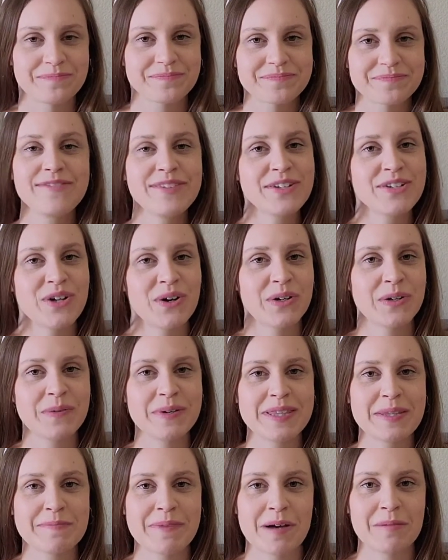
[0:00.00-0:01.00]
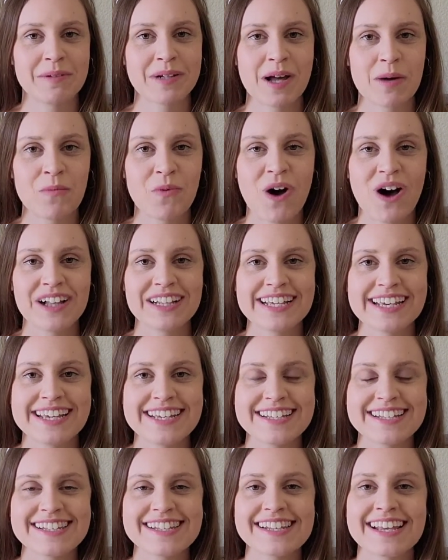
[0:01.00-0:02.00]
If you don't know what the bubblegum wall
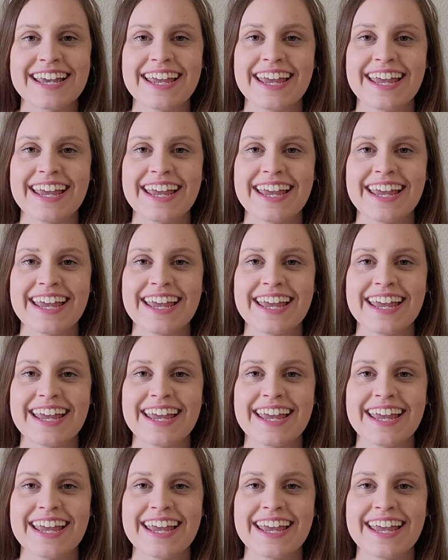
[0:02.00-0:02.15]
is,